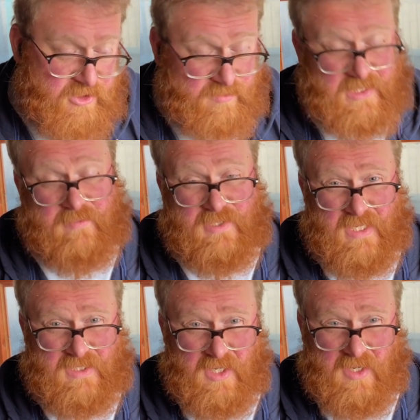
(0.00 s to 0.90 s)
sometimes
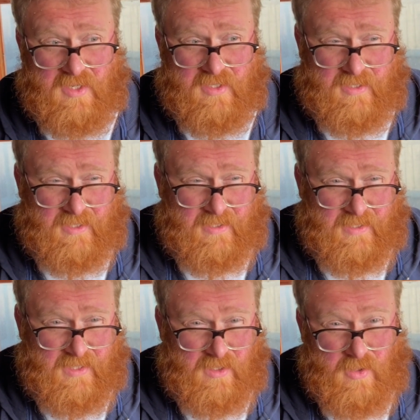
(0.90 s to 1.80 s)
these are
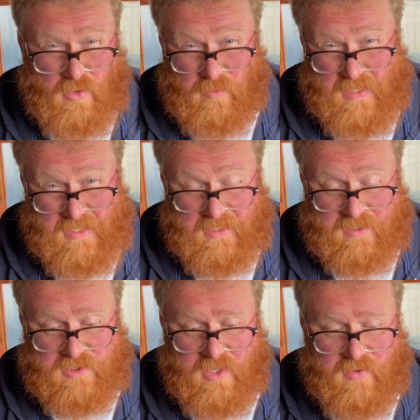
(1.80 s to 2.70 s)
in the local
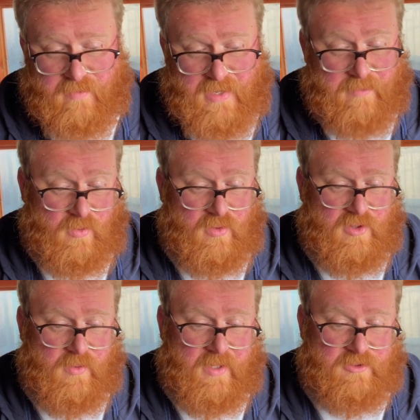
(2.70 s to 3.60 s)
media, so it might be
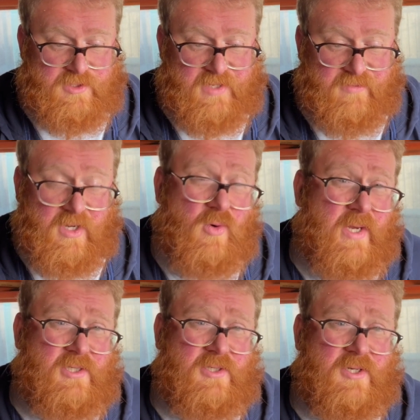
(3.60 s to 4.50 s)
worthwhile just giving a
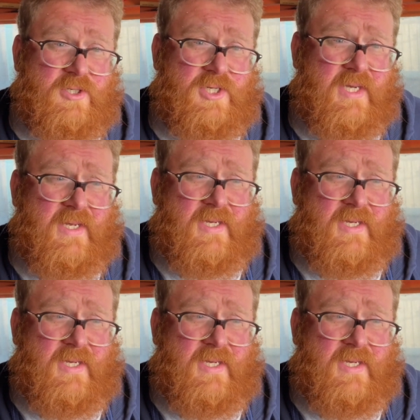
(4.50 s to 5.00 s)
quick search